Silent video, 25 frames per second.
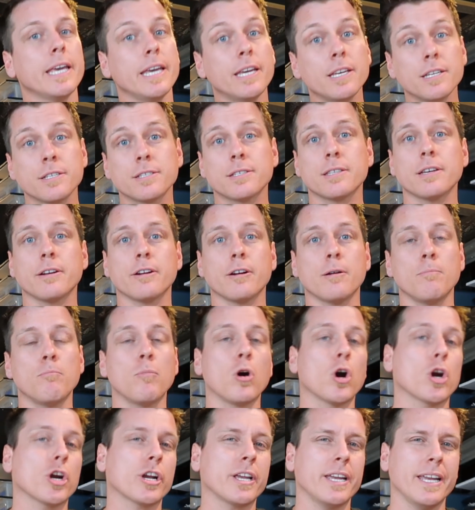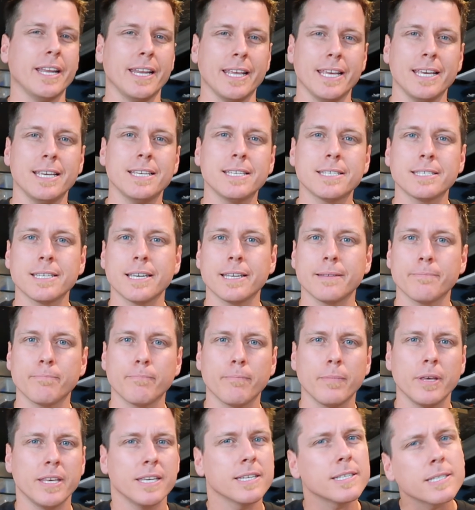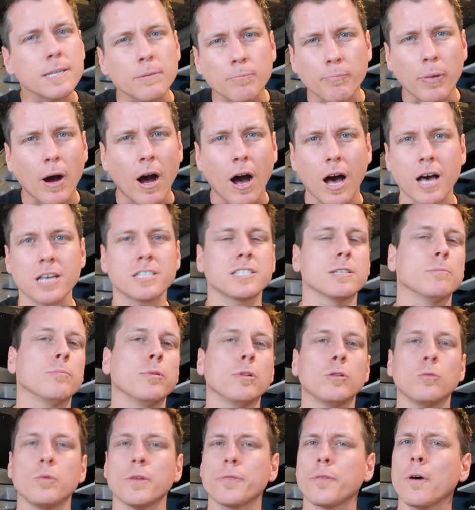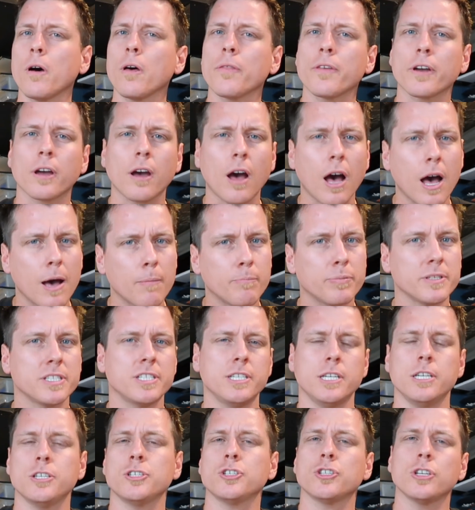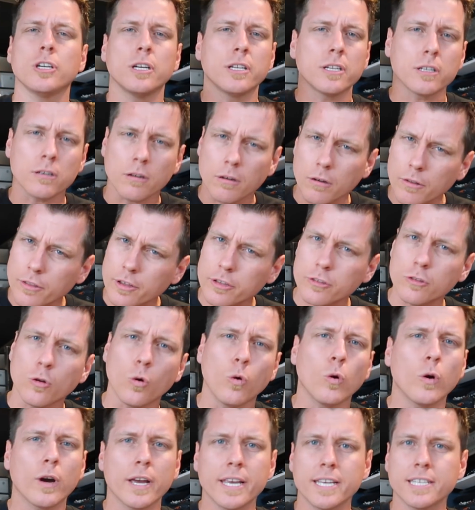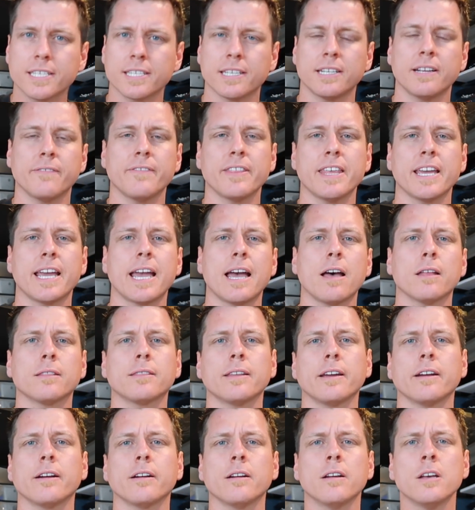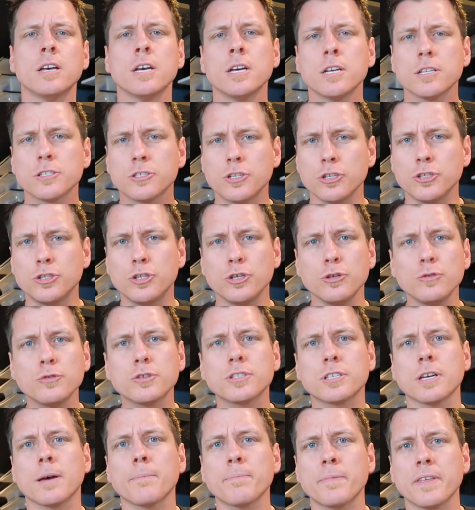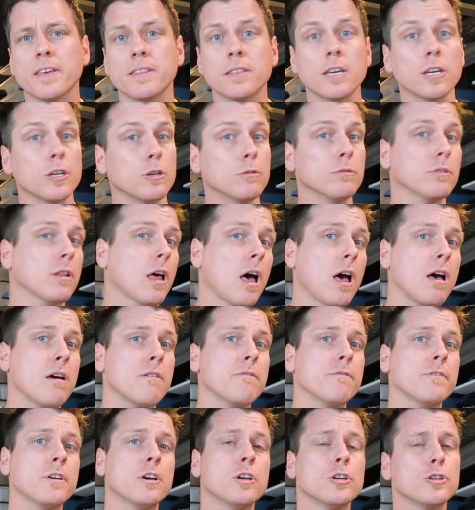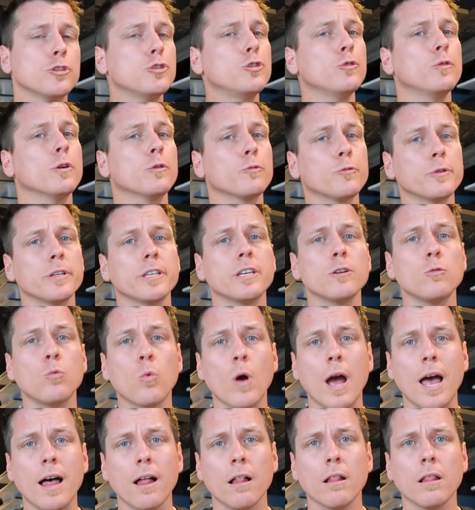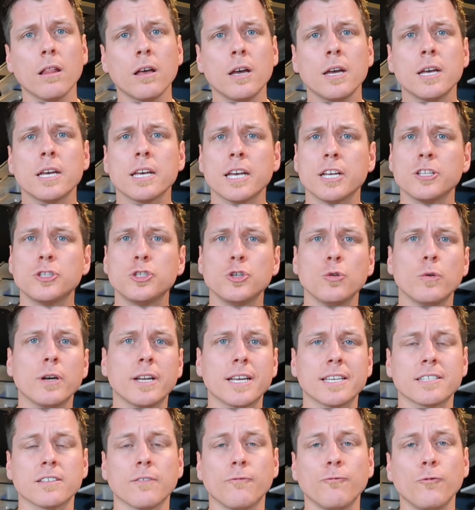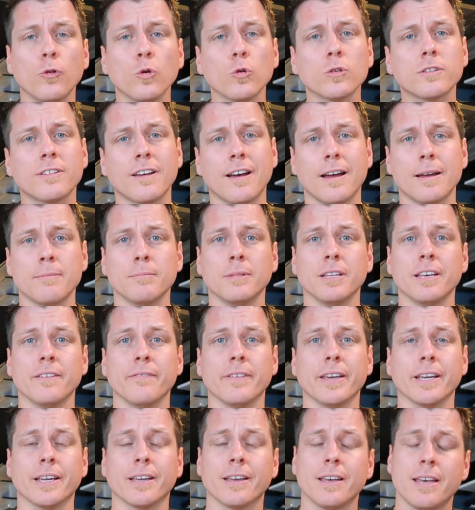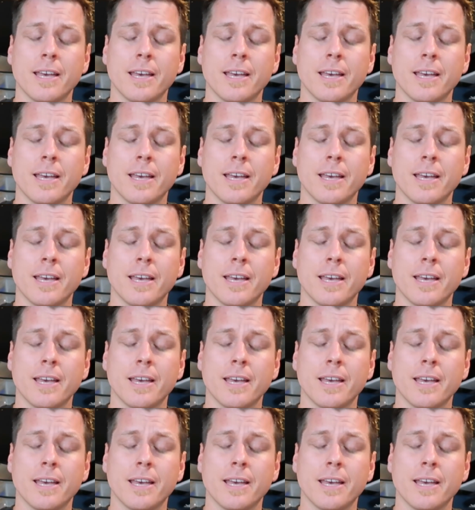Is there a market? Is it possible with all the competition and all the noise and everything out there to do something that you love, do it really well, and do it as a full-time living?